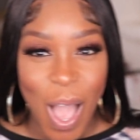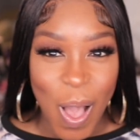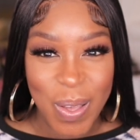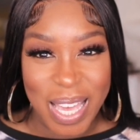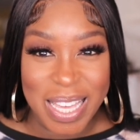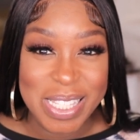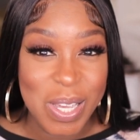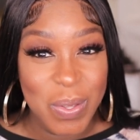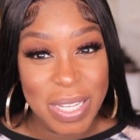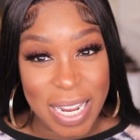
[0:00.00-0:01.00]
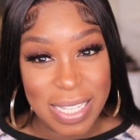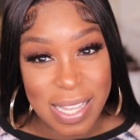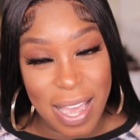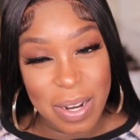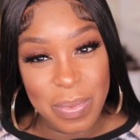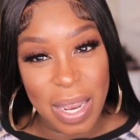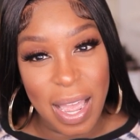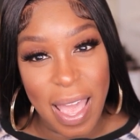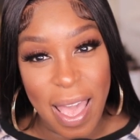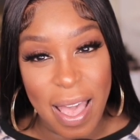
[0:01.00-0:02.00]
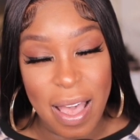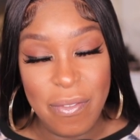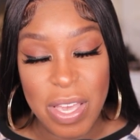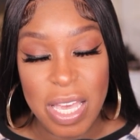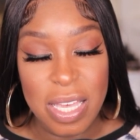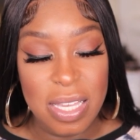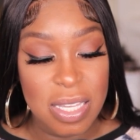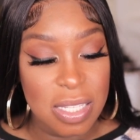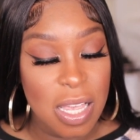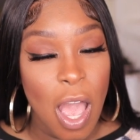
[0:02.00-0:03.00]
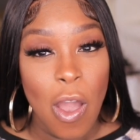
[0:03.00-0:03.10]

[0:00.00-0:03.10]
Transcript: Okay, so the next item that I have is